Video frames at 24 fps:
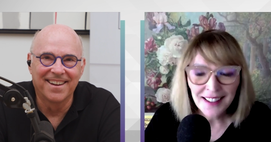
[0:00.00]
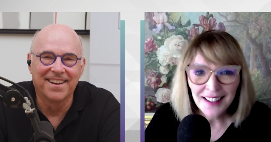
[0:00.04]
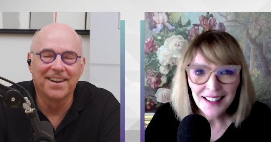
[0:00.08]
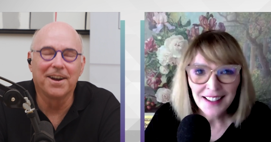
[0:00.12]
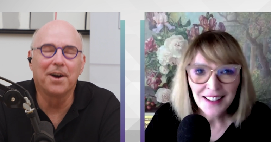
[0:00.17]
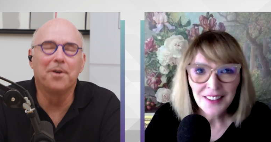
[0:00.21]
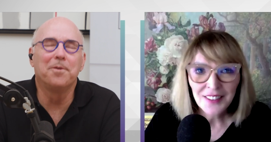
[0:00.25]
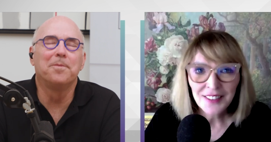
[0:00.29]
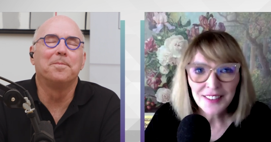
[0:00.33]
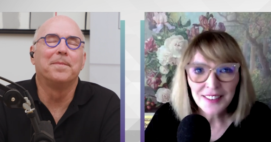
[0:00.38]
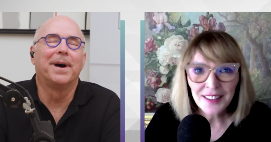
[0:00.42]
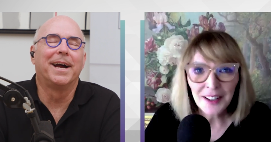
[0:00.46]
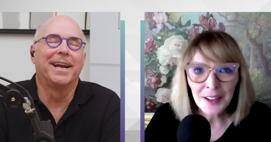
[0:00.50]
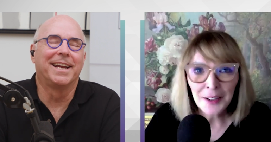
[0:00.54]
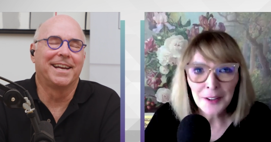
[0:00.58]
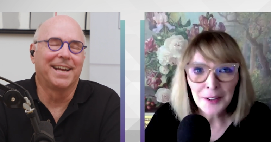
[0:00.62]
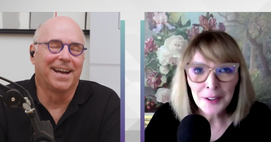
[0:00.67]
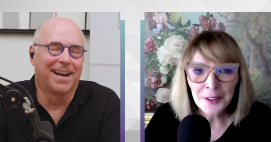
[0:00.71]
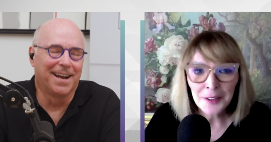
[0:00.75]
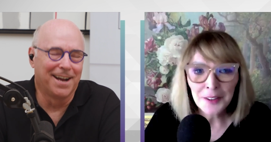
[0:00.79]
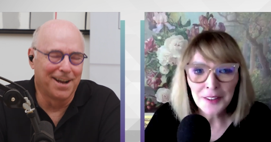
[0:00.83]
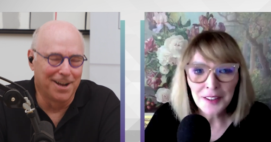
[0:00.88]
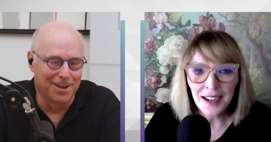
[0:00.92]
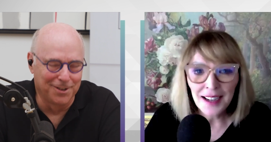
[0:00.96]
Speaker 1: Oh
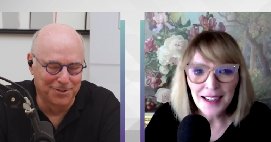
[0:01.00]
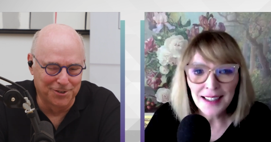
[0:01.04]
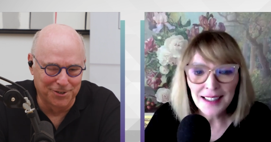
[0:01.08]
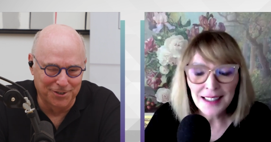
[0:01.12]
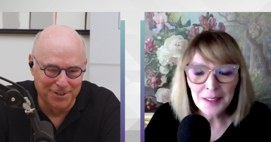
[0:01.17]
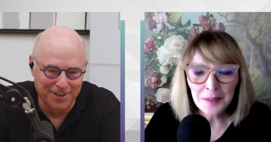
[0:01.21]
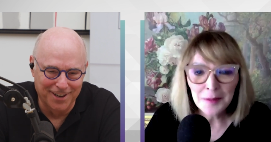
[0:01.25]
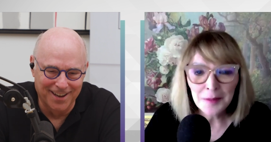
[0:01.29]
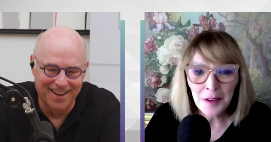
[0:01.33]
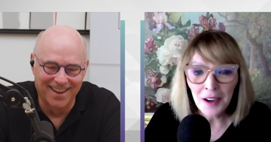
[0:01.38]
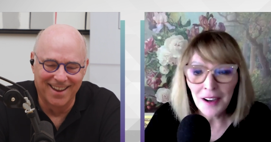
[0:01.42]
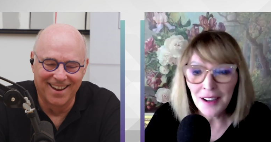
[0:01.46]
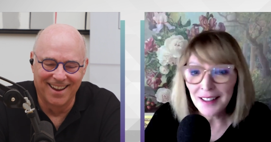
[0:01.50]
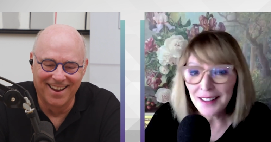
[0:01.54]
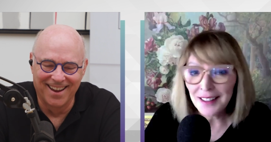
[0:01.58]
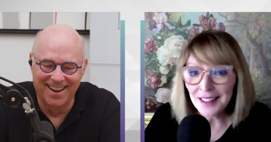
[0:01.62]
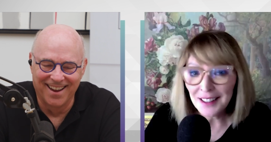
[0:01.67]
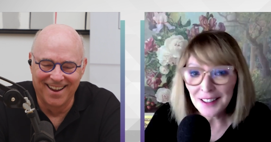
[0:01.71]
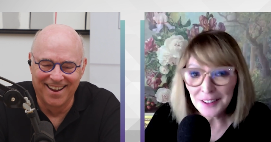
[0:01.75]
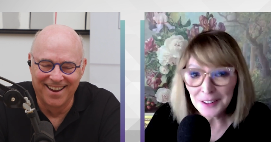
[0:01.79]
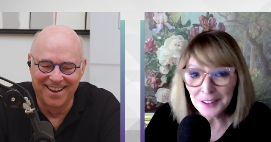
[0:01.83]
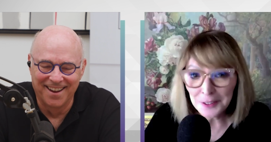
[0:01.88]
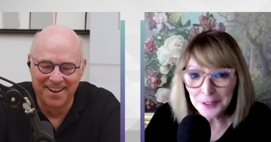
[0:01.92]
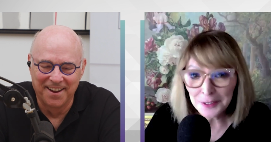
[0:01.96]
so I am on
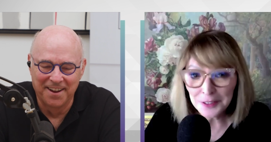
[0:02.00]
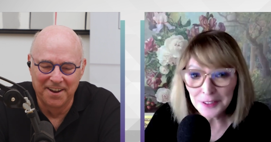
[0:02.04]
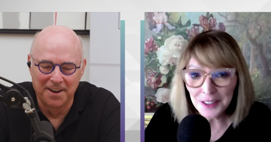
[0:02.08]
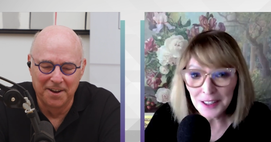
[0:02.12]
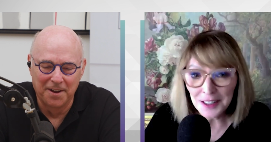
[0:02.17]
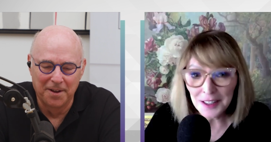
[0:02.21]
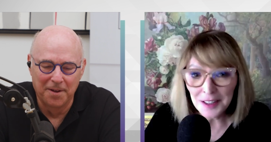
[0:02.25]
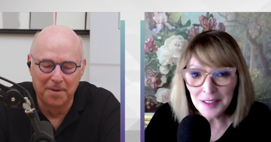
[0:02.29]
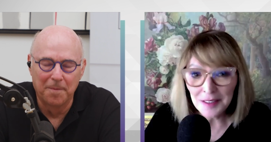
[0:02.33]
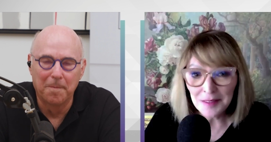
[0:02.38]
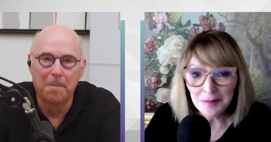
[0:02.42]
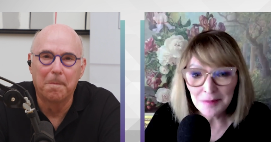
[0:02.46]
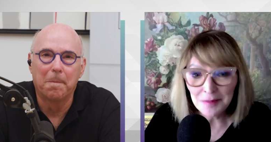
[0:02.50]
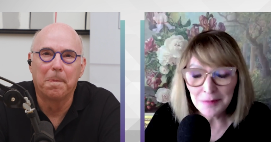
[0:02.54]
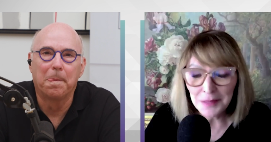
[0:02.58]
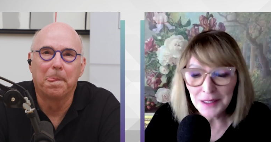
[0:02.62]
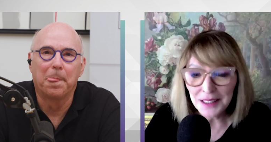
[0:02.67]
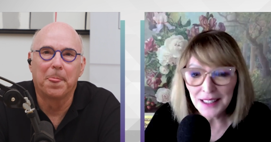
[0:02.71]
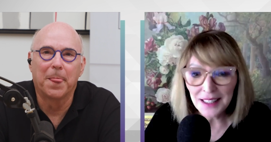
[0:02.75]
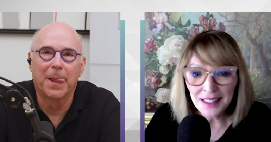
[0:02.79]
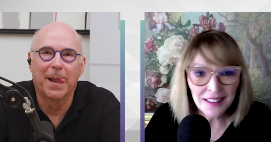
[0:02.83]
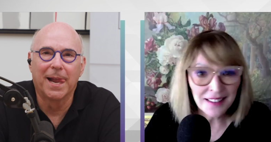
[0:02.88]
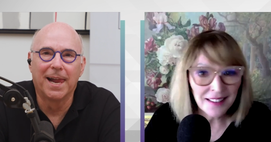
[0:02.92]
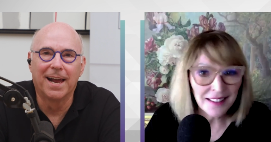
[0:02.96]
here from
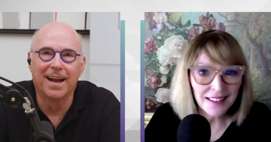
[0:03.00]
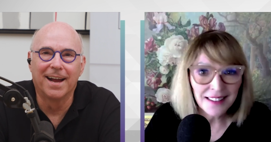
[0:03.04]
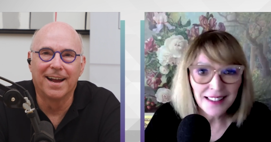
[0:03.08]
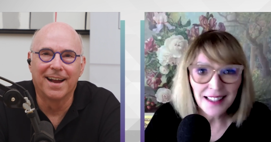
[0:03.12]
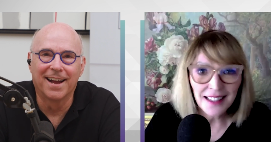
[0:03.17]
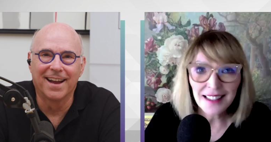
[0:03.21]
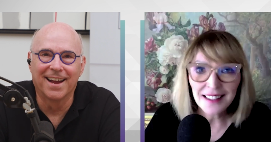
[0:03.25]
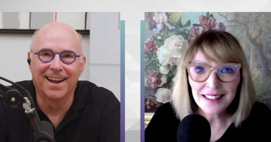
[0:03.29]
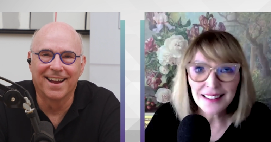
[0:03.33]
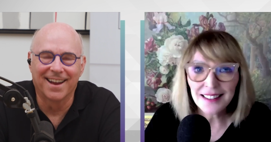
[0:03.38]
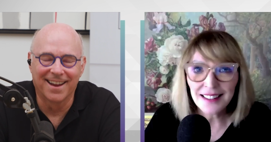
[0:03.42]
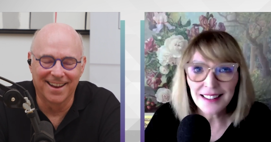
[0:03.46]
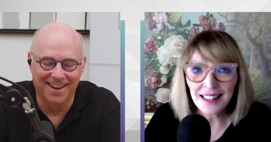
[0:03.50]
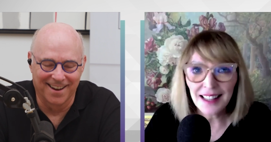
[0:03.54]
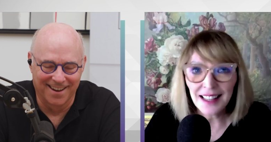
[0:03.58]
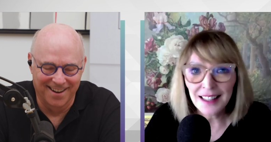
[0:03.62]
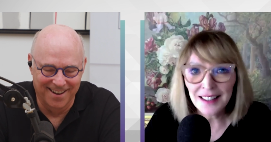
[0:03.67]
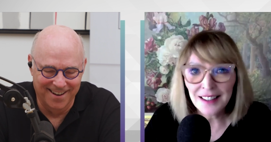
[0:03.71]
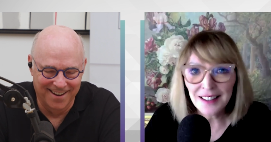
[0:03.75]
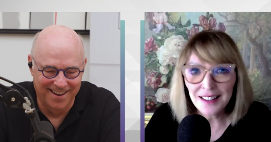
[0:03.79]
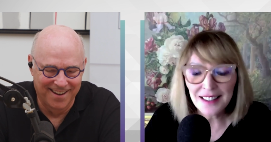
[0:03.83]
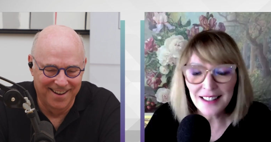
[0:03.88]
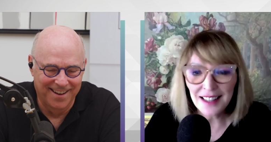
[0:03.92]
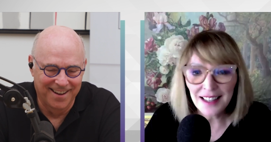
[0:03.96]
beginning of the day to the end of
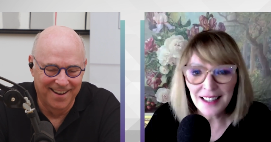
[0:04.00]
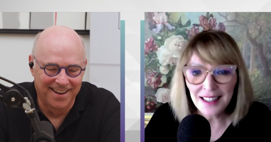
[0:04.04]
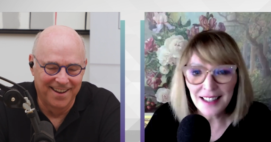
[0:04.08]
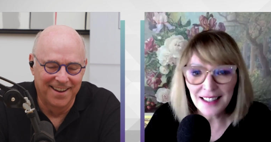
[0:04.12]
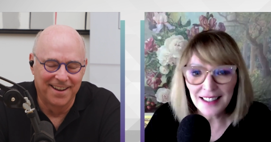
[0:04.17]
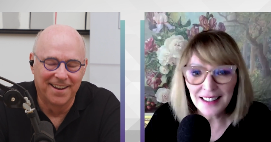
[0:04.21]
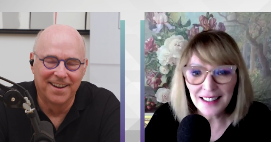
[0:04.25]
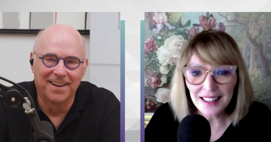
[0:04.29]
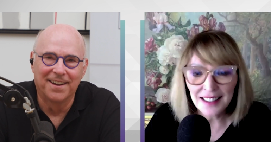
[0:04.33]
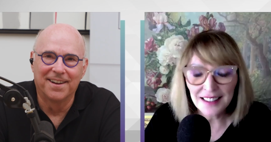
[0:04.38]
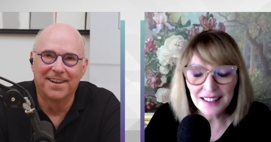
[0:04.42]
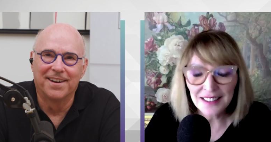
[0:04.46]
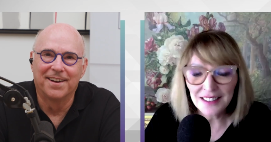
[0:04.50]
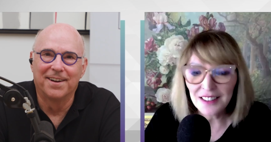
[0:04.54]
the day in